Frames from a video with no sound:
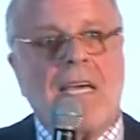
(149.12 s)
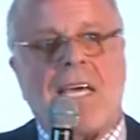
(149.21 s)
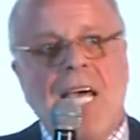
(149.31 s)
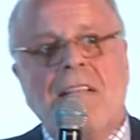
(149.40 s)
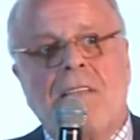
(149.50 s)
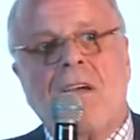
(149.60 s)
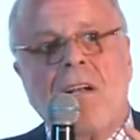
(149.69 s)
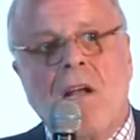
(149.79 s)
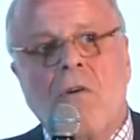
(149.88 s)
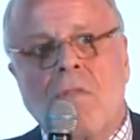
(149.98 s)
Get to
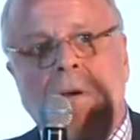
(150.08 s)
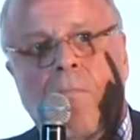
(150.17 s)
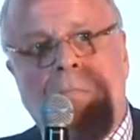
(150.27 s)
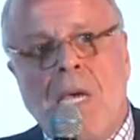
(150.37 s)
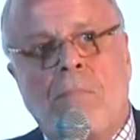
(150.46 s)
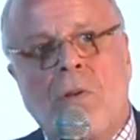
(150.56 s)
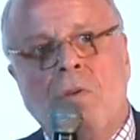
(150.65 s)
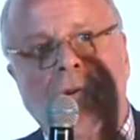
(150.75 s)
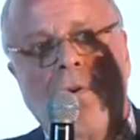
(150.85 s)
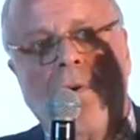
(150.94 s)
know the people
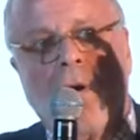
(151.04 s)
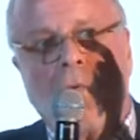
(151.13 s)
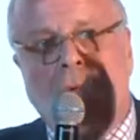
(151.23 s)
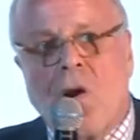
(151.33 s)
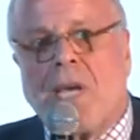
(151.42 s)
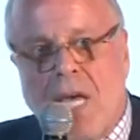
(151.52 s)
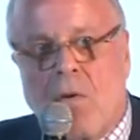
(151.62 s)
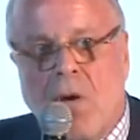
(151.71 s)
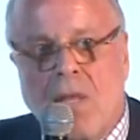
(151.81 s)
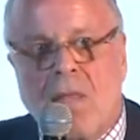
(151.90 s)
you are
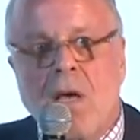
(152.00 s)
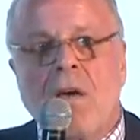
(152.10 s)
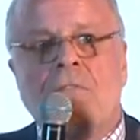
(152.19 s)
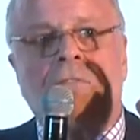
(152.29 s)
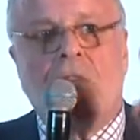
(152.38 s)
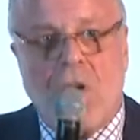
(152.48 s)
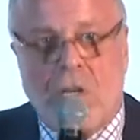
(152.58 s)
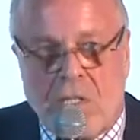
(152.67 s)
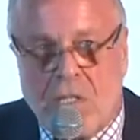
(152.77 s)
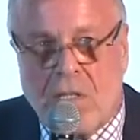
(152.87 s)
working with
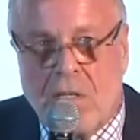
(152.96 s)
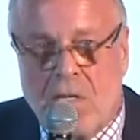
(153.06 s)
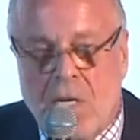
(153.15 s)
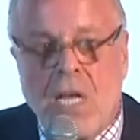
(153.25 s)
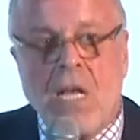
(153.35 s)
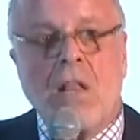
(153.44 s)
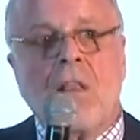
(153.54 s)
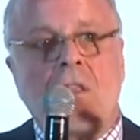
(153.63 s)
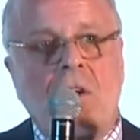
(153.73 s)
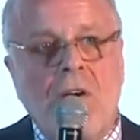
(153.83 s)
first.
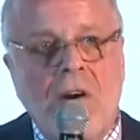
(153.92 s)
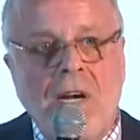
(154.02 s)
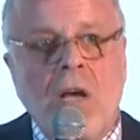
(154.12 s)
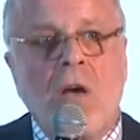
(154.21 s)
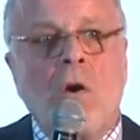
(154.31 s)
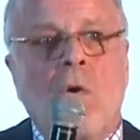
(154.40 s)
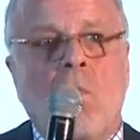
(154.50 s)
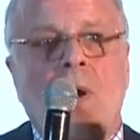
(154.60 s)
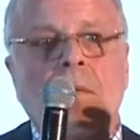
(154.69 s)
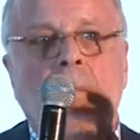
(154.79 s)
Learn
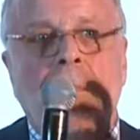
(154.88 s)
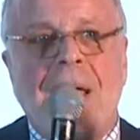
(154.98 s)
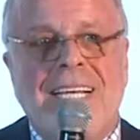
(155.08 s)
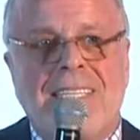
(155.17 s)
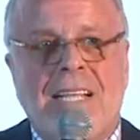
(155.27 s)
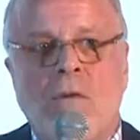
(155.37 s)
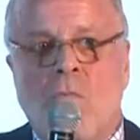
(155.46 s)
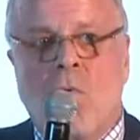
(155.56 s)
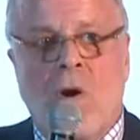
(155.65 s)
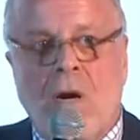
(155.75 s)
what makes
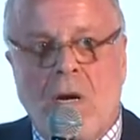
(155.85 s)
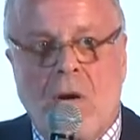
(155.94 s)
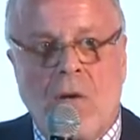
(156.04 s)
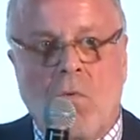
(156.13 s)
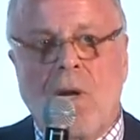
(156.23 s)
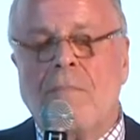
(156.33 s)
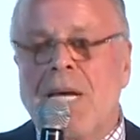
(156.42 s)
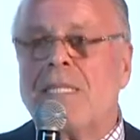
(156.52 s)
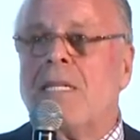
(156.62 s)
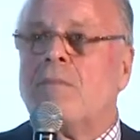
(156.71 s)
them work, what
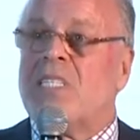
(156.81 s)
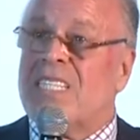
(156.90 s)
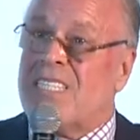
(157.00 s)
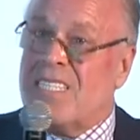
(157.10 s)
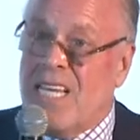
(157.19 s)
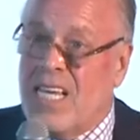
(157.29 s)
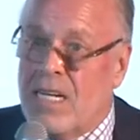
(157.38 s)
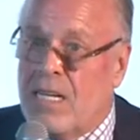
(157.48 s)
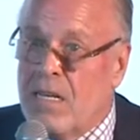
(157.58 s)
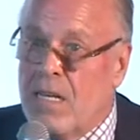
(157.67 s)
makes them
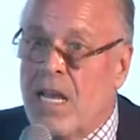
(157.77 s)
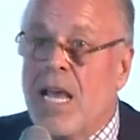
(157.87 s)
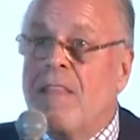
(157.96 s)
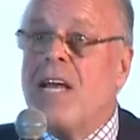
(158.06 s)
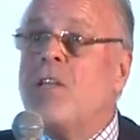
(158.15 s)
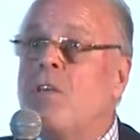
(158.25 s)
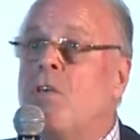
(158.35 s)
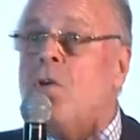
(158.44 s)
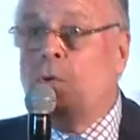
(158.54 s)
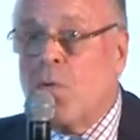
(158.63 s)
succeed. Then
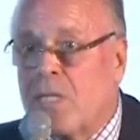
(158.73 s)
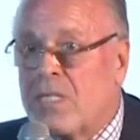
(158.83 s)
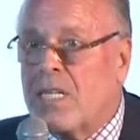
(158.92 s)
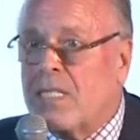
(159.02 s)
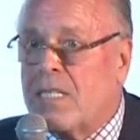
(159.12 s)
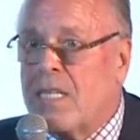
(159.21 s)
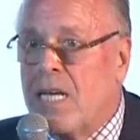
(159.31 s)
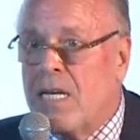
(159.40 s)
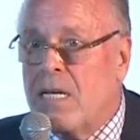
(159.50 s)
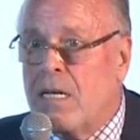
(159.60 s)
you will
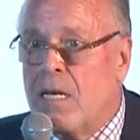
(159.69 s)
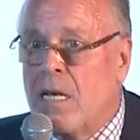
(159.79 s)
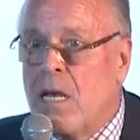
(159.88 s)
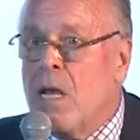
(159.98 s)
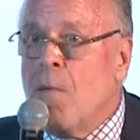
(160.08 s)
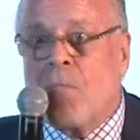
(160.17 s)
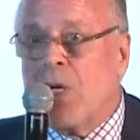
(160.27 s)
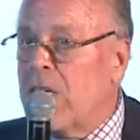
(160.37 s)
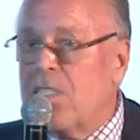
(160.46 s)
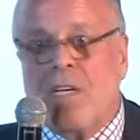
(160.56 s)
succeed.
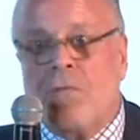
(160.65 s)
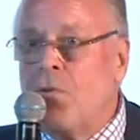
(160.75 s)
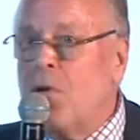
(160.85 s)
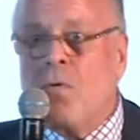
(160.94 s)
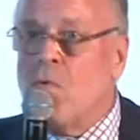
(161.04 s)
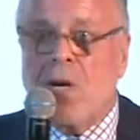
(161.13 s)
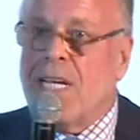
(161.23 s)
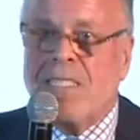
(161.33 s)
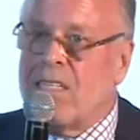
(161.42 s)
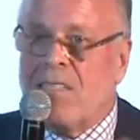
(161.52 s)
Because if you don't
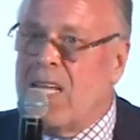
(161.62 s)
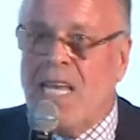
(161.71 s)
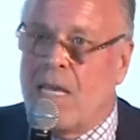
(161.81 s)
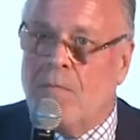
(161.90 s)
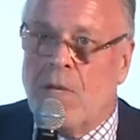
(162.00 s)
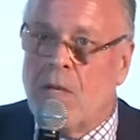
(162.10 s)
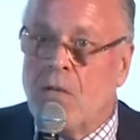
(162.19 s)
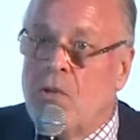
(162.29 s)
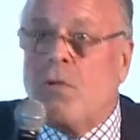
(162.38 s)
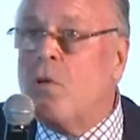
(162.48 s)
work as a team,
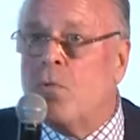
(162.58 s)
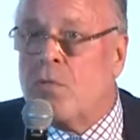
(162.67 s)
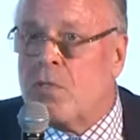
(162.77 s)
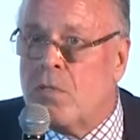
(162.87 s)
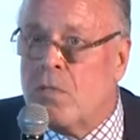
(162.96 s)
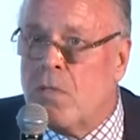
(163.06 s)
you lose.